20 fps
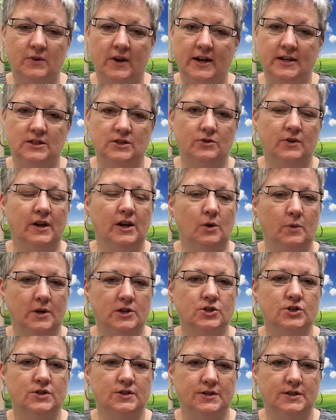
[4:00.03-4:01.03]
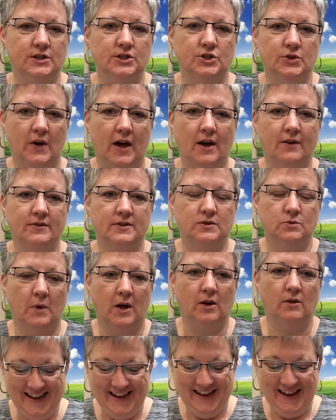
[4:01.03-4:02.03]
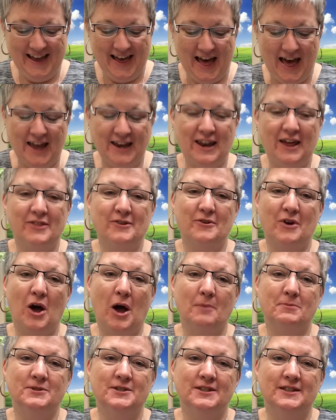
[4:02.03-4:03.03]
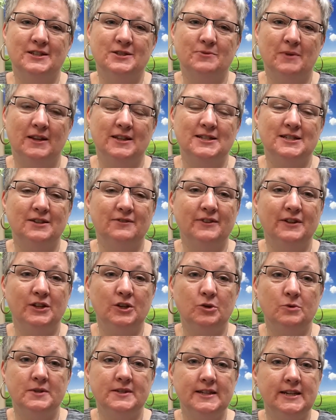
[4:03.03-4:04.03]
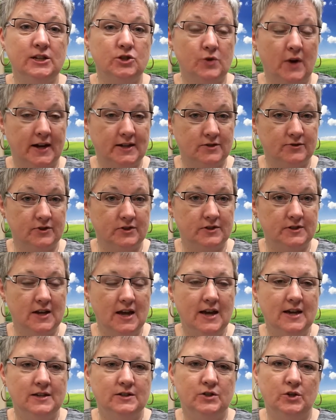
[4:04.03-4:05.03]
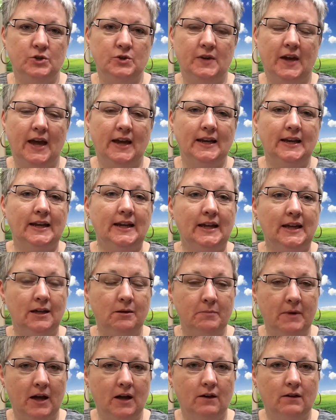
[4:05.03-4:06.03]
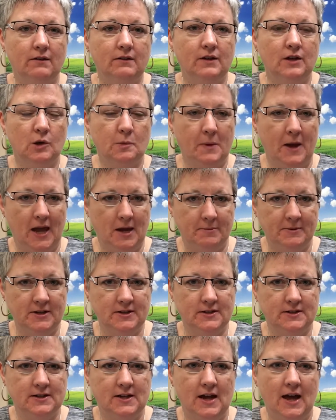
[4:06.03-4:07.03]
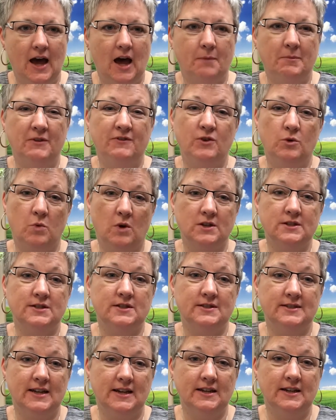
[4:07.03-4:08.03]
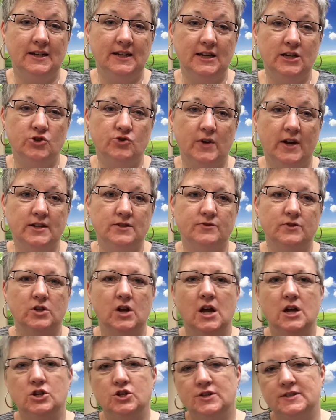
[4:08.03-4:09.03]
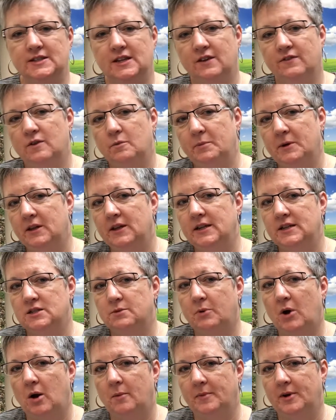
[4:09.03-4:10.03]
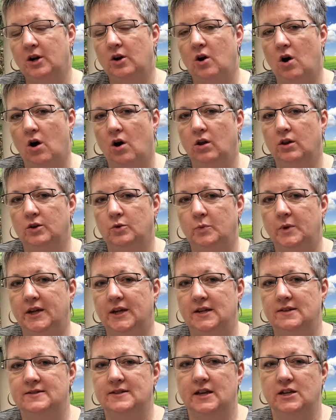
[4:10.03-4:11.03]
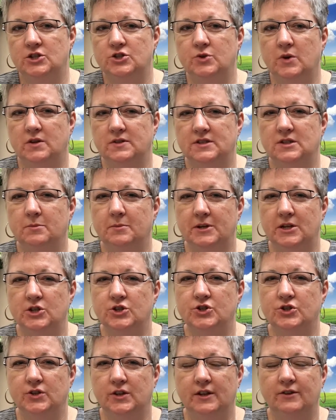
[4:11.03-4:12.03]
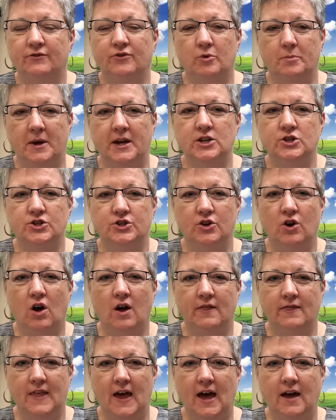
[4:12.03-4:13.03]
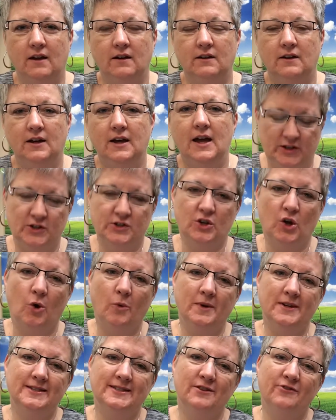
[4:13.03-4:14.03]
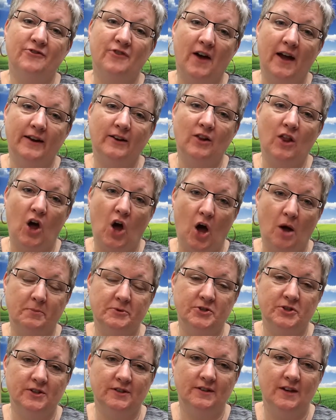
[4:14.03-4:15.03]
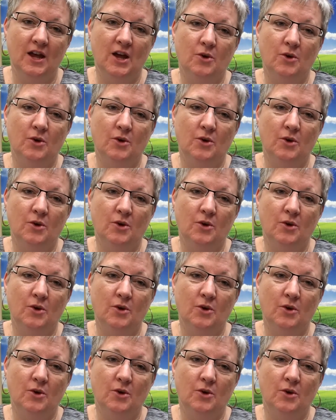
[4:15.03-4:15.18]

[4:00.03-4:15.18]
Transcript: or answer any questions that you have as well. Another option that's relatively new is e-transfers. So you can email your payment. If you want to send it e-transfer, just give the billing department a call and we can send you out some additional information on that. There's always the final option,